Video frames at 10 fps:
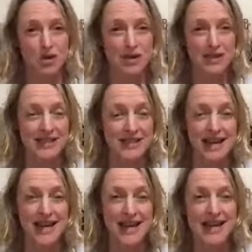You can
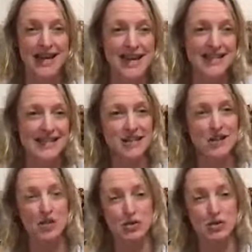stay in easy
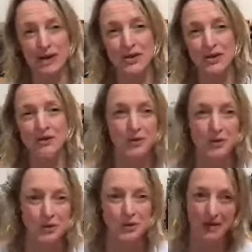straddle
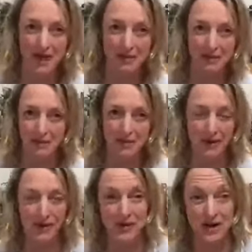or you can come into
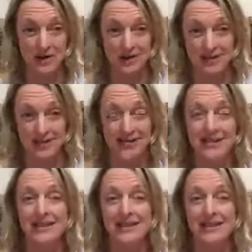Baddha Konasana.